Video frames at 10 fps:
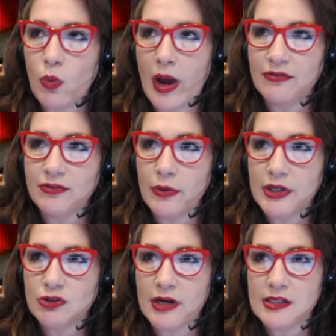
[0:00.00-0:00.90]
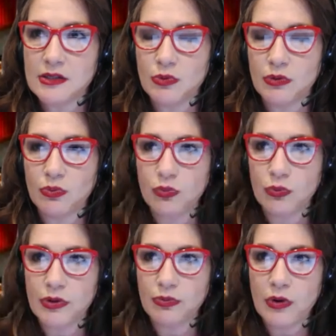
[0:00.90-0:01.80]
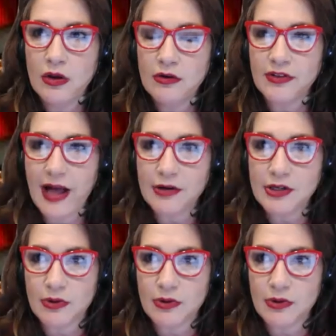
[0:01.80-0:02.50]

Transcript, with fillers: white flowy dresses with with flowers